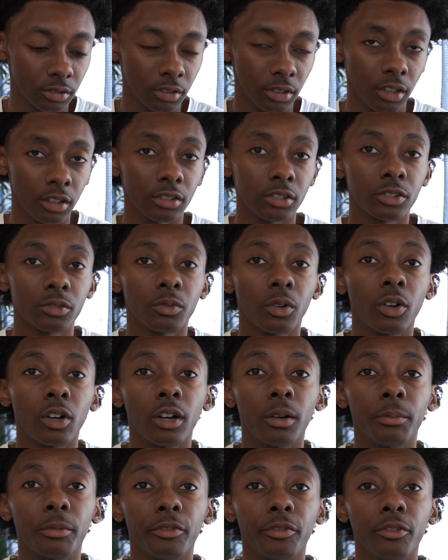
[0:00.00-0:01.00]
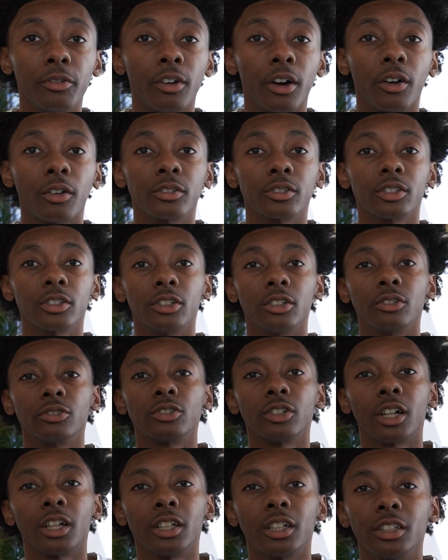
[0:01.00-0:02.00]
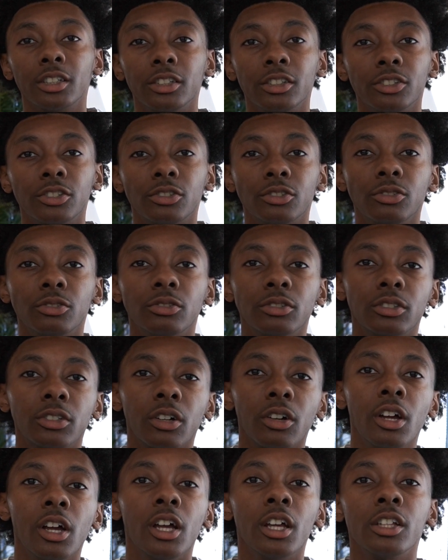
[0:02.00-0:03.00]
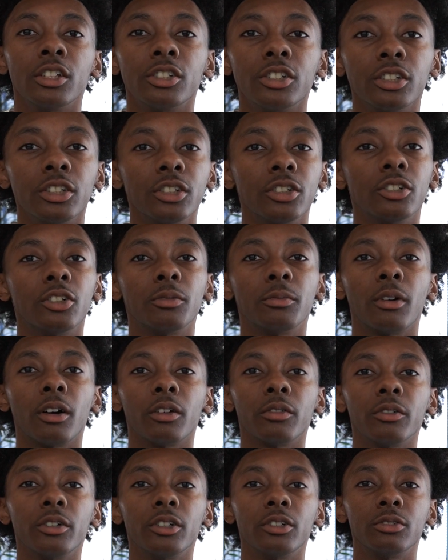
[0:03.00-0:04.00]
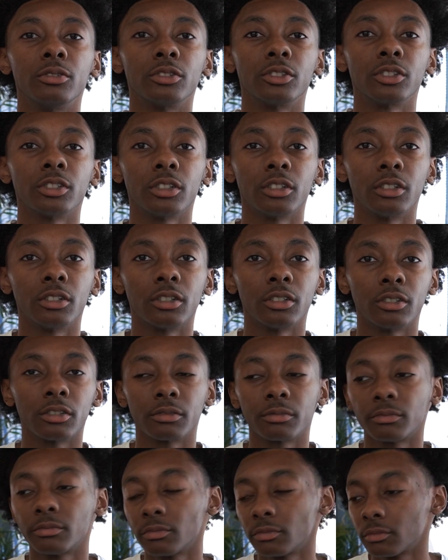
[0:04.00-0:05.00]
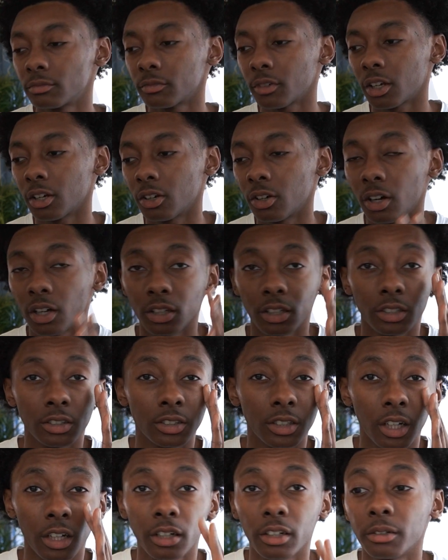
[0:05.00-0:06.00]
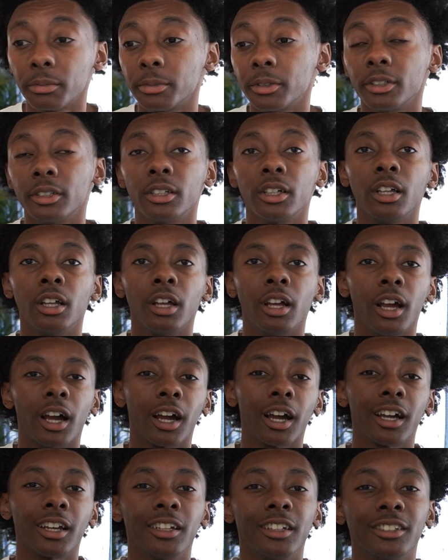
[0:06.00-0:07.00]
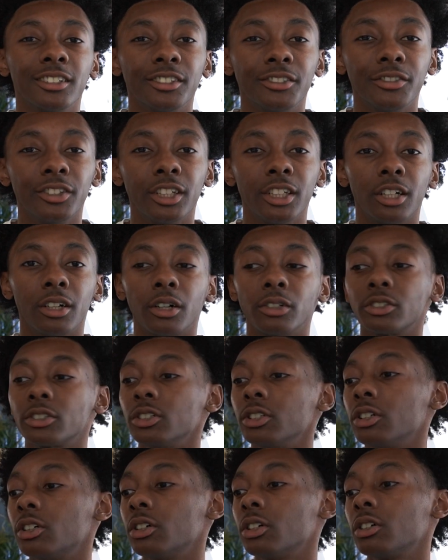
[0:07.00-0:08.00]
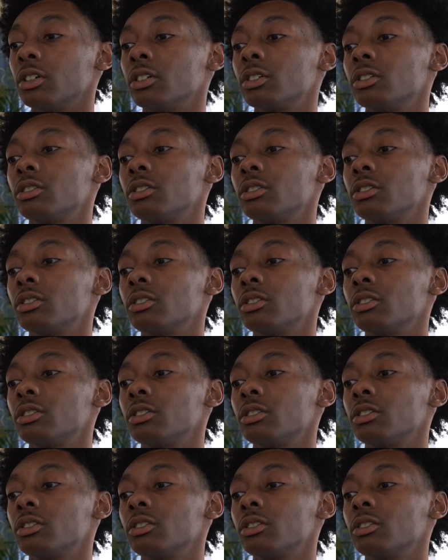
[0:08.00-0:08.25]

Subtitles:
I just woke up a few hours ago trying to get these shoes chill on my wrinkled shirt. I know I look tired, but I gotta get this video out to y'all.